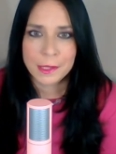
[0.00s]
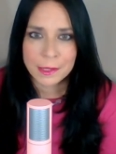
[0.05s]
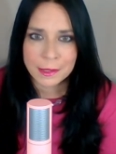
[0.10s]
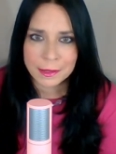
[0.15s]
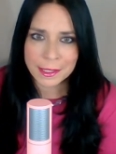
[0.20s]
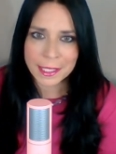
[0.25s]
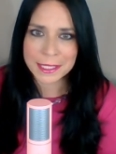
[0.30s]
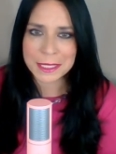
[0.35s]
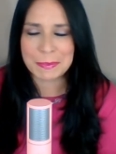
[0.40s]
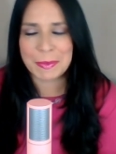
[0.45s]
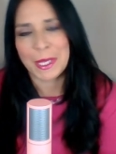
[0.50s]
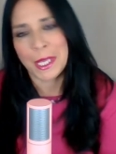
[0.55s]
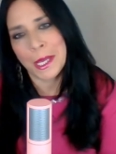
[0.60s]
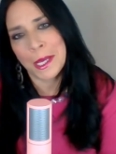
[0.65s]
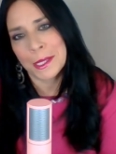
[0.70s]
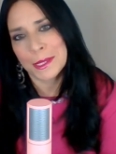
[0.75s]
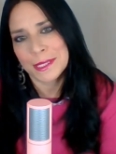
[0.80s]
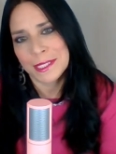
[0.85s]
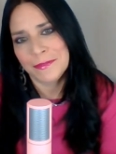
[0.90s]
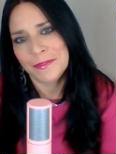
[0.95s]
That's
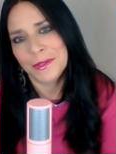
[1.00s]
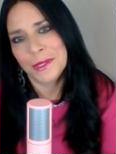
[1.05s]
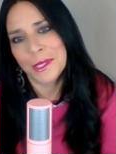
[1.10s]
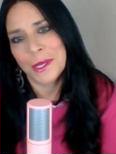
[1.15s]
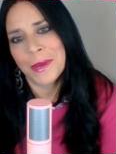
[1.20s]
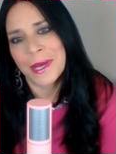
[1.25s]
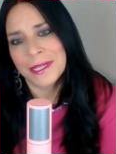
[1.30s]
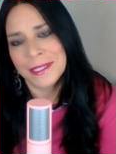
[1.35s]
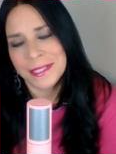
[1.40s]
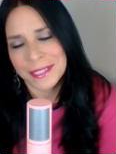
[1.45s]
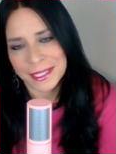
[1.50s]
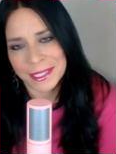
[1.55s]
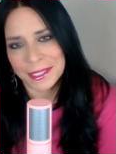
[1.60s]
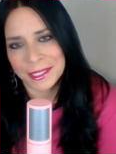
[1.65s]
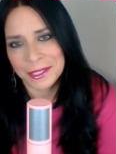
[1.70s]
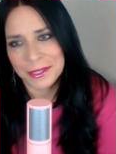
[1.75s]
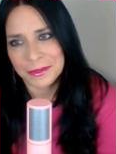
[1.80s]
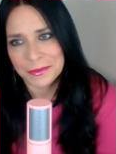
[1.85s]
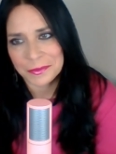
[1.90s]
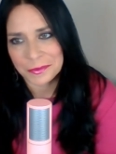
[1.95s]
because even though I
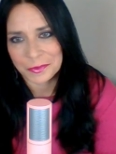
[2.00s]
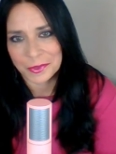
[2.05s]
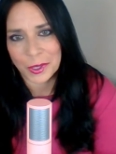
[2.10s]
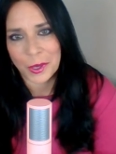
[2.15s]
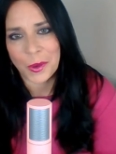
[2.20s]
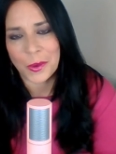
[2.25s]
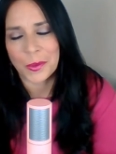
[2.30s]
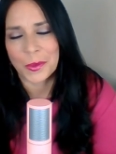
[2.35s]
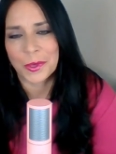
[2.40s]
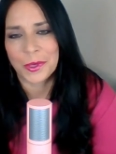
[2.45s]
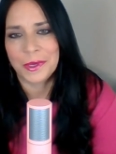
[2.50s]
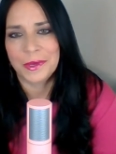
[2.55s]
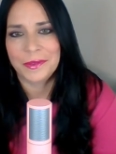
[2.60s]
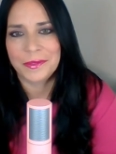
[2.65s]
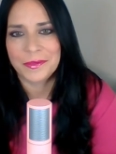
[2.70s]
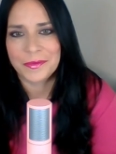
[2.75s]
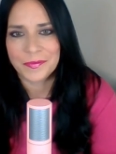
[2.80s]
did record